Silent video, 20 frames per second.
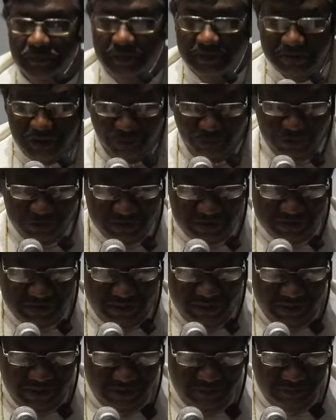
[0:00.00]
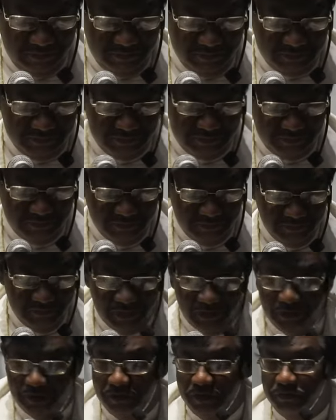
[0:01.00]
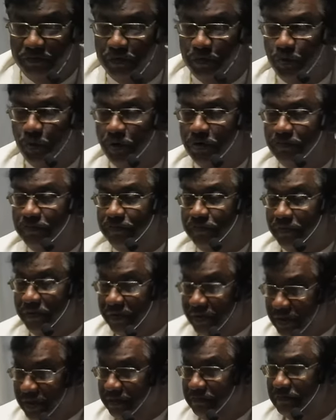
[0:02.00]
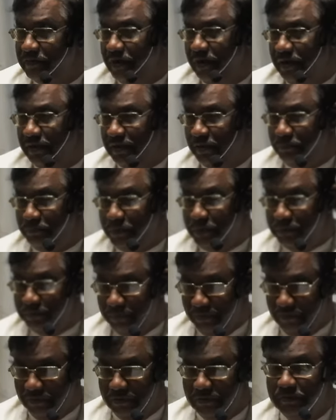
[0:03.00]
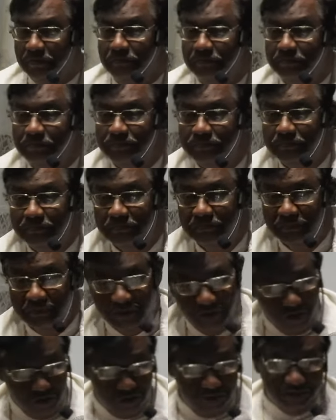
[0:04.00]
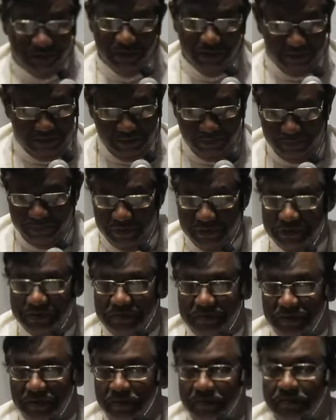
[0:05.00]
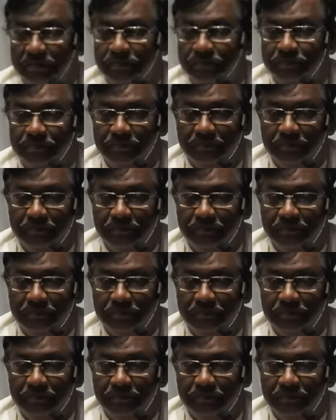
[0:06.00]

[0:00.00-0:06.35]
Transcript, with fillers: Someone said, if you don't forgive other people or the other person,